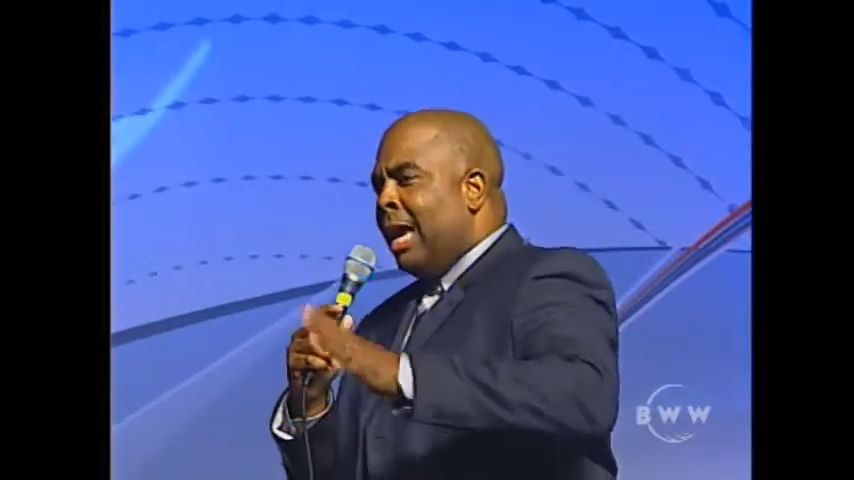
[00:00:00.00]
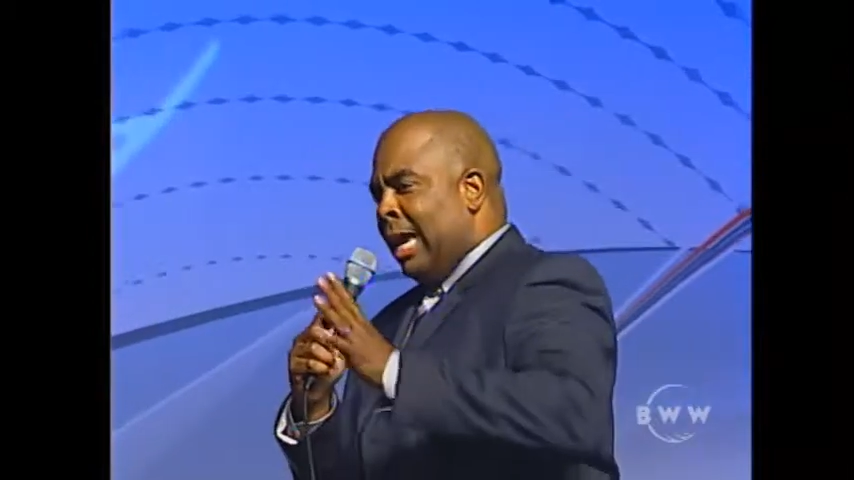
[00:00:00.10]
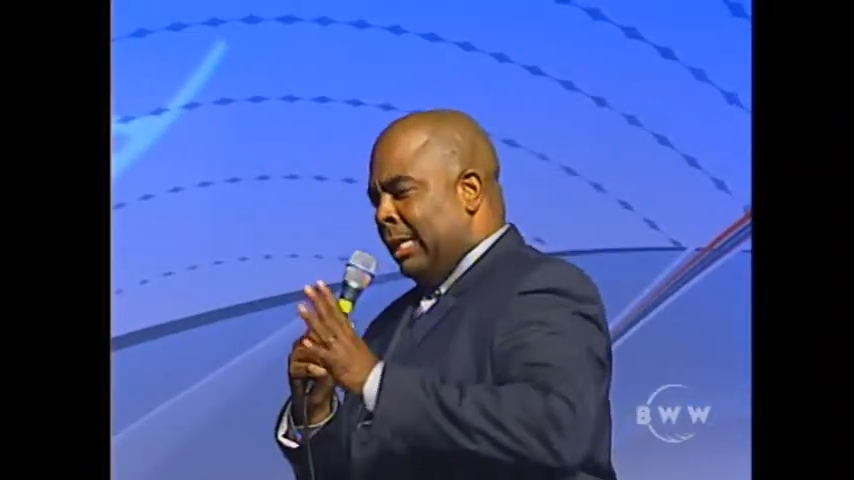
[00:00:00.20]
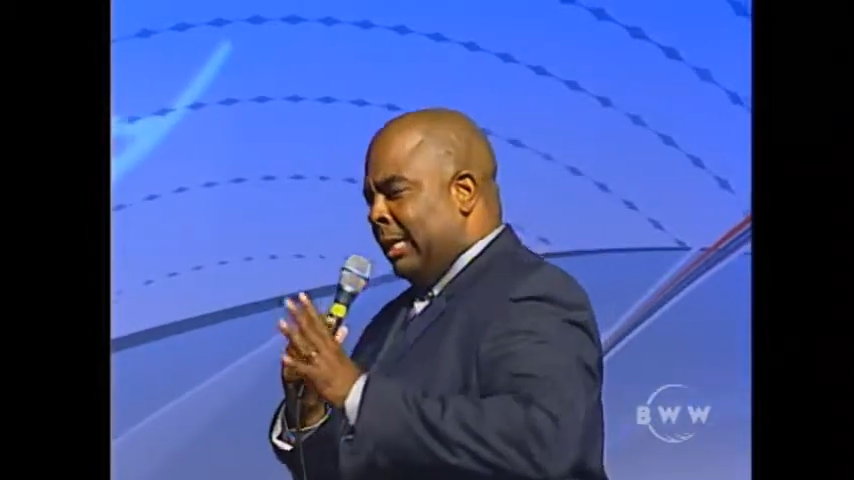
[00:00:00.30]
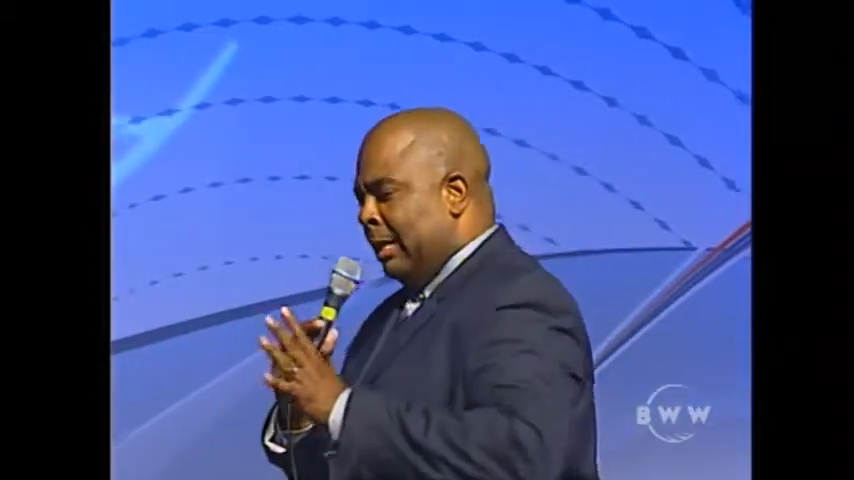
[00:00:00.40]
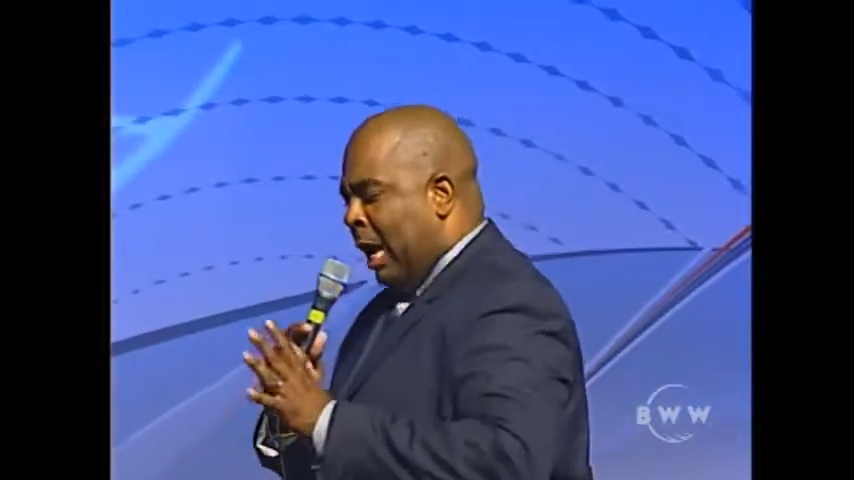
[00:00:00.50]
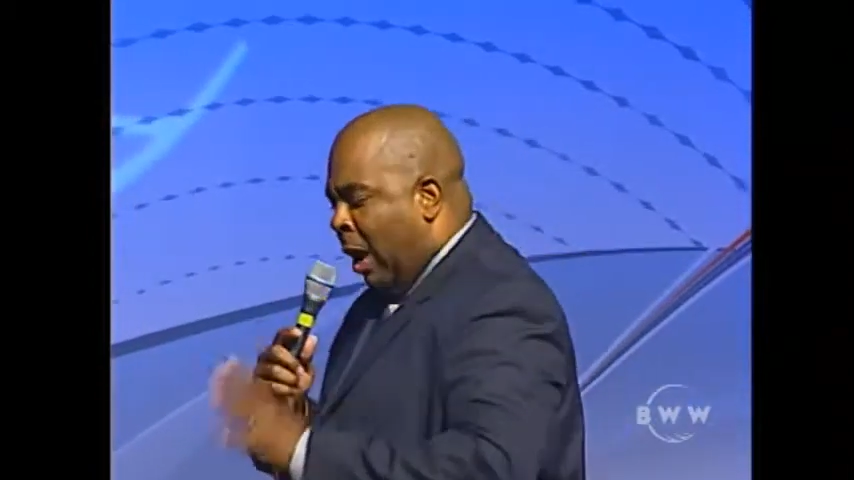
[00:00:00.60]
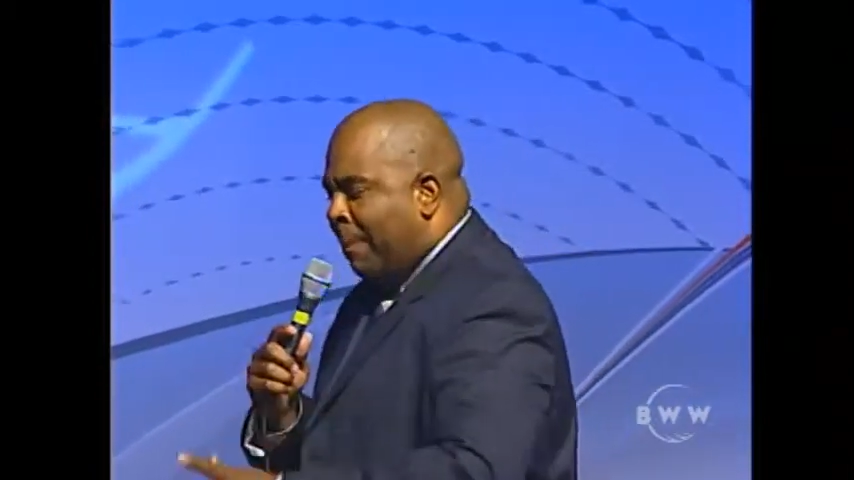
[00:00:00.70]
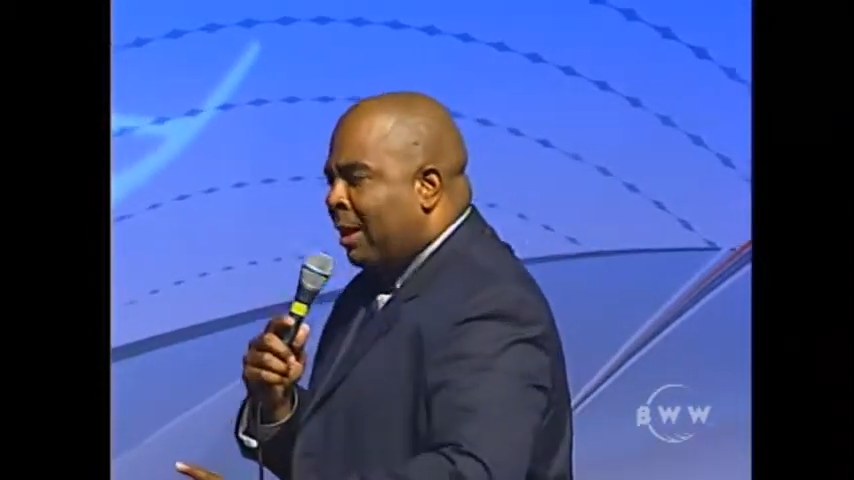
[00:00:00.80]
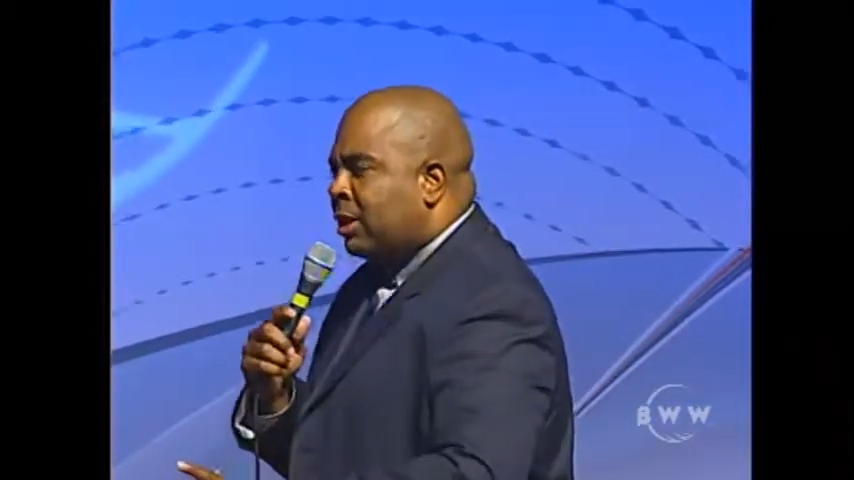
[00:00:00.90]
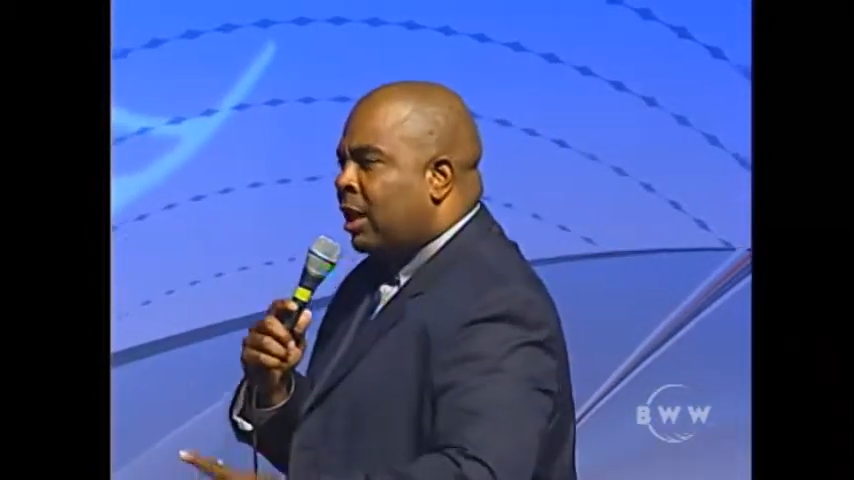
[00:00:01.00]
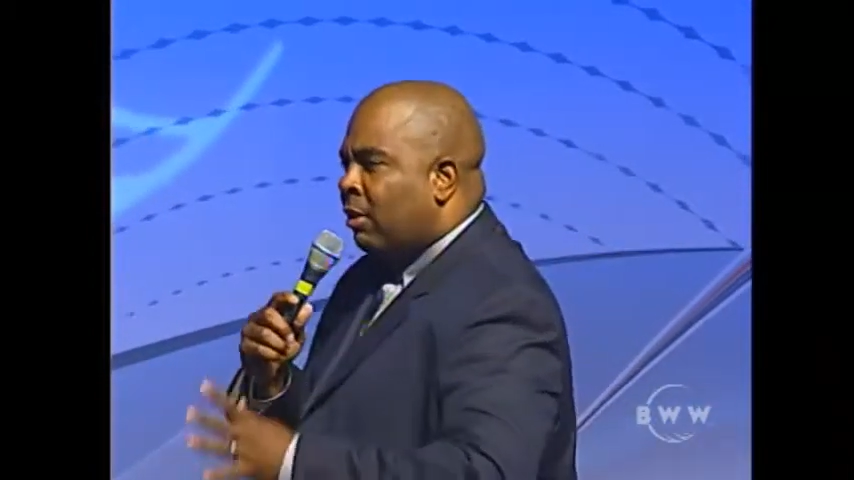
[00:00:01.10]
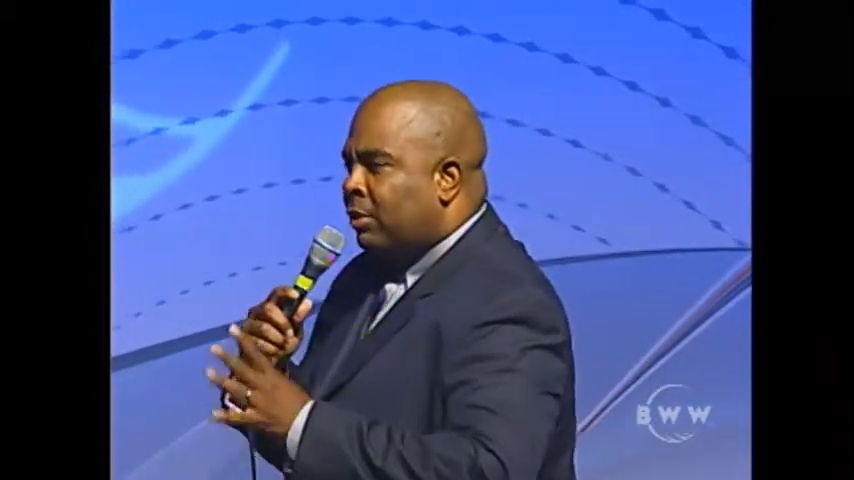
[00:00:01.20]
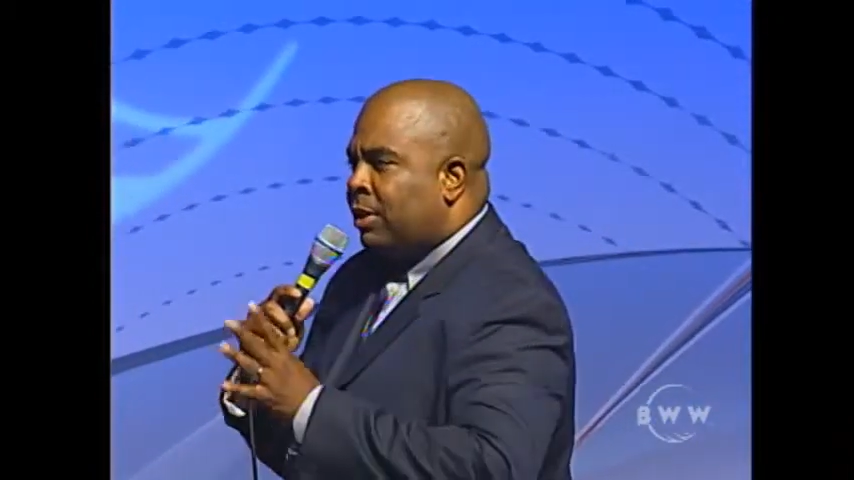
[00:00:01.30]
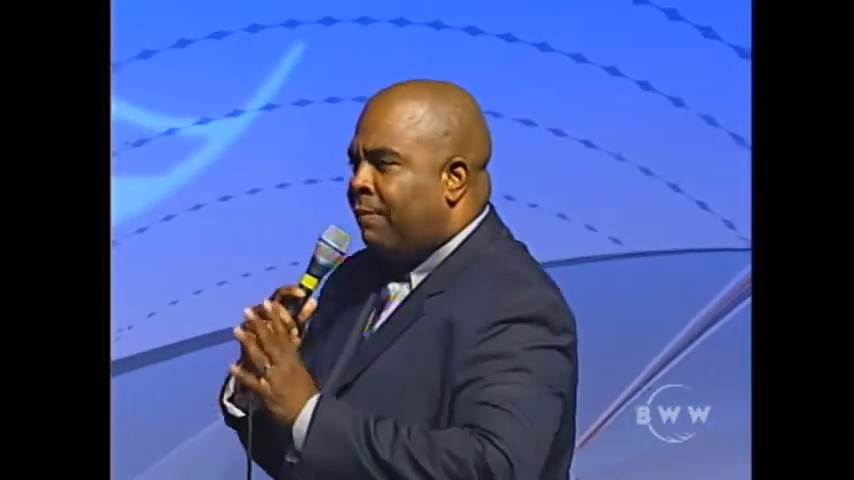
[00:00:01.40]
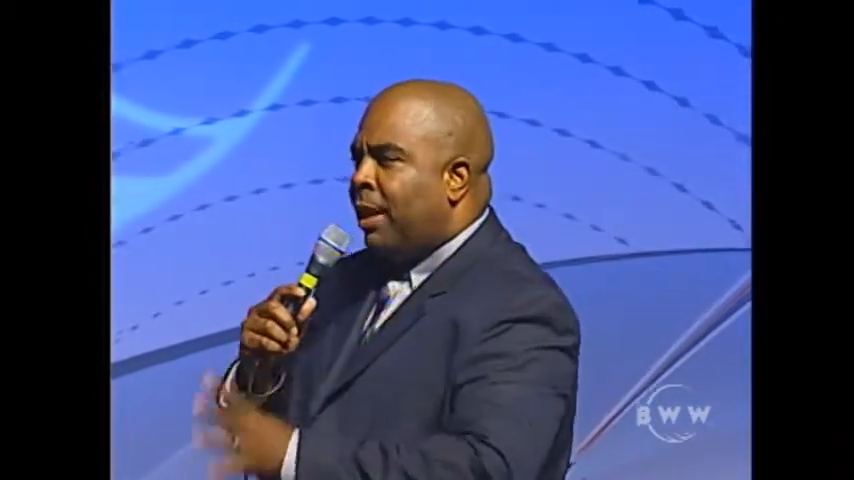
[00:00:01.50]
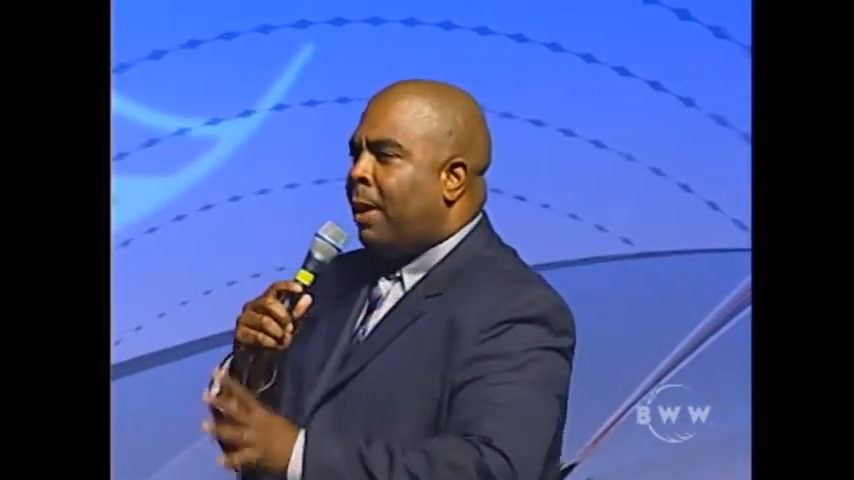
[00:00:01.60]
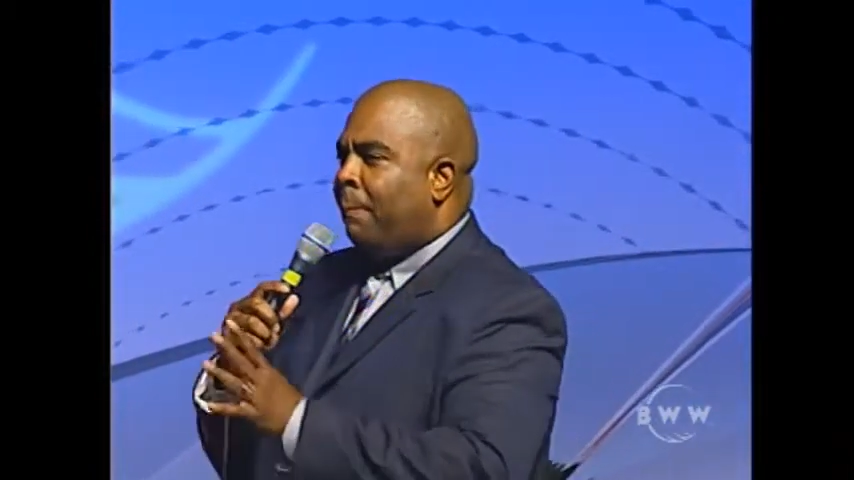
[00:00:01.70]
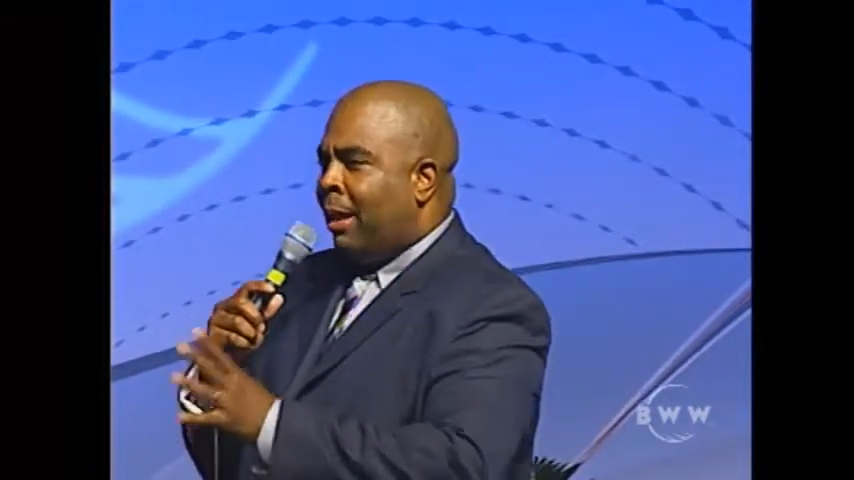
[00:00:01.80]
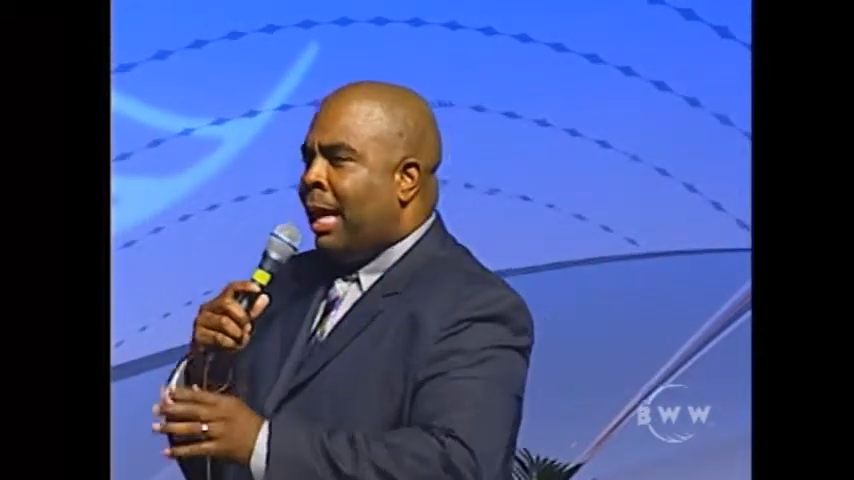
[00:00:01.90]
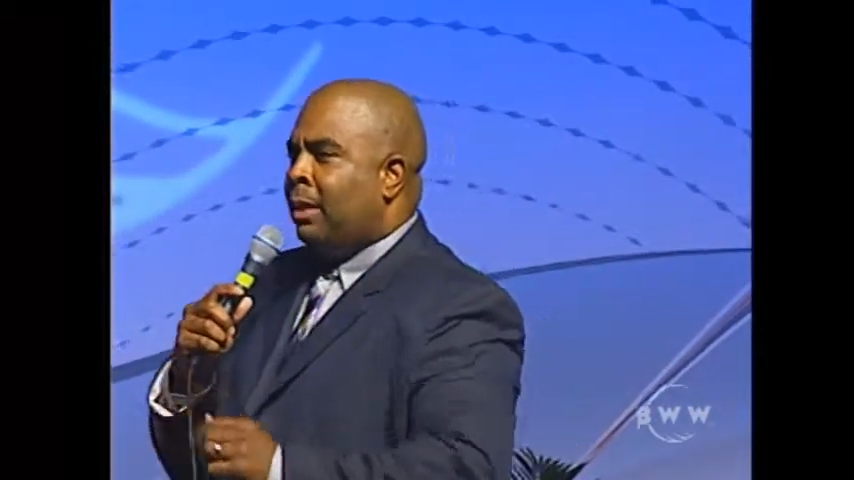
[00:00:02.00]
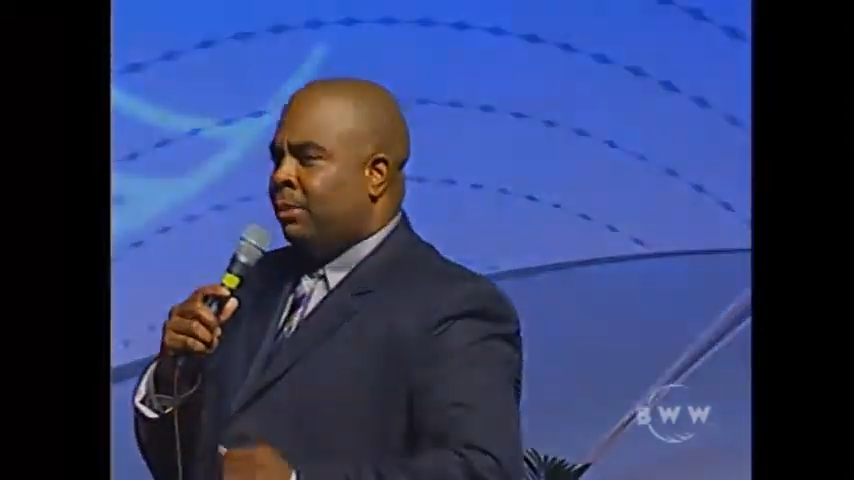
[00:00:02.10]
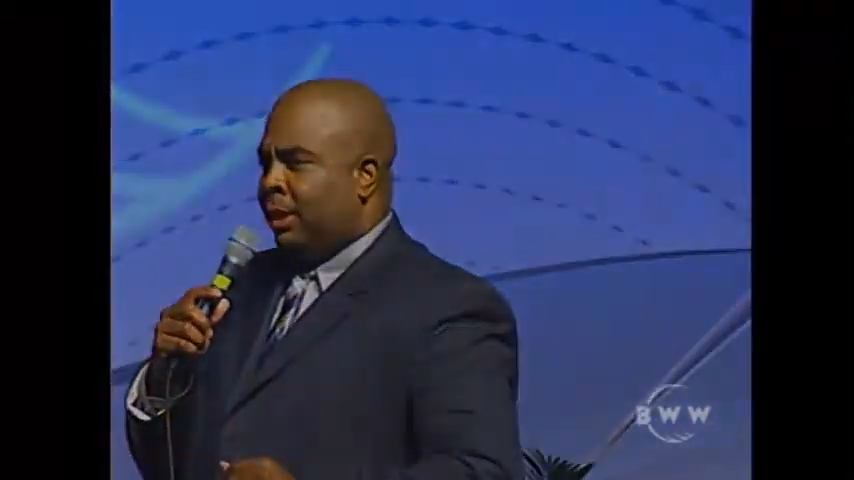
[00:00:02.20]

and help ourselves develop platinum